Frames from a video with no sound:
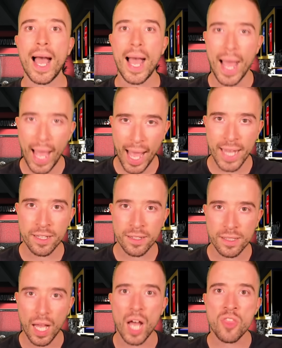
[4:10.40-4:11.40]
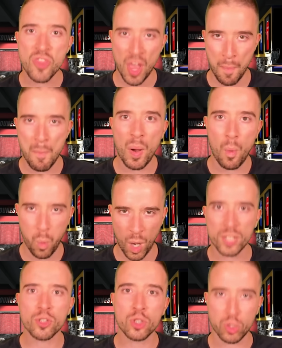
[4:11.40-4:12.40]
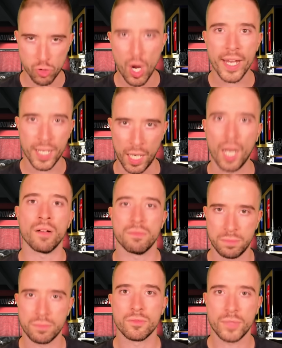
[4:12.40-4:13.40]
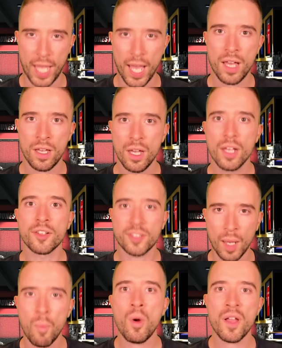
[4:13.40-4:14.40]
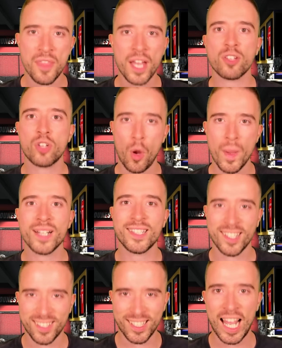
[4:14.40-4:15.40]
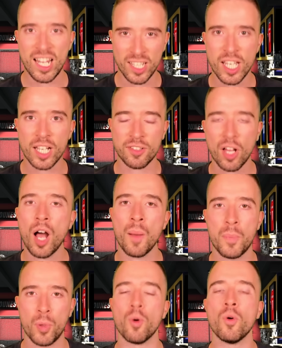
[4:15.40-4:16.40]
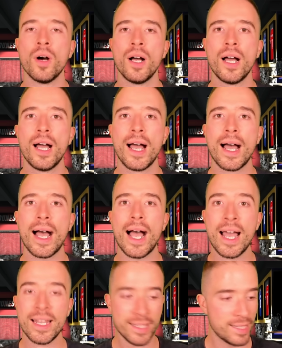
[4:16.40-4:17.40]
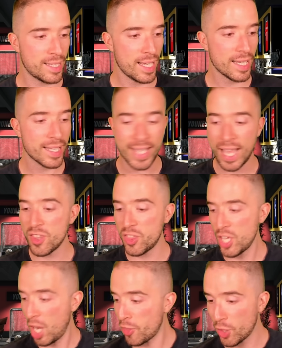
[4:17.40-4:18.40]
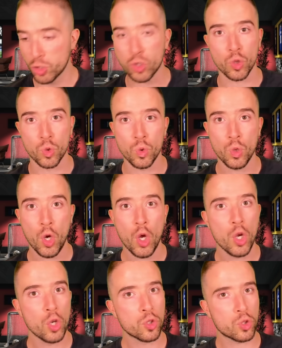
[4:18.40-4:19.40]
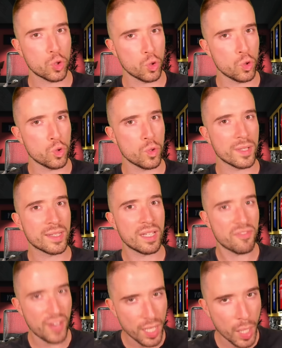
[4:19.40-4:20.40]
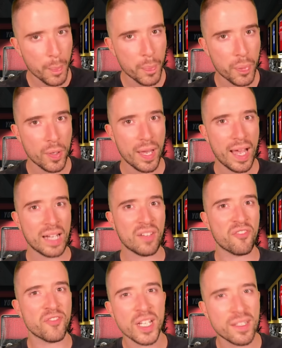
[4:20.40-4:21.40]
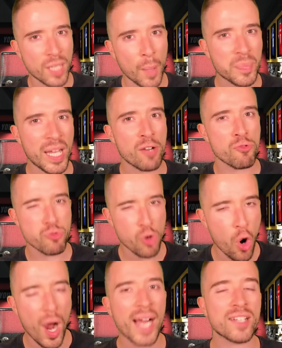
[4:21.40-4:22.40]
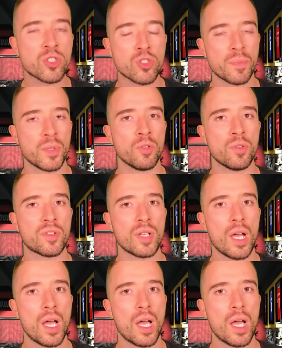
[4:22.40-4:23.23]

and a number one striker. Yeah? Someone that's going to set the example and get the other two to develop and fix up their raw attributes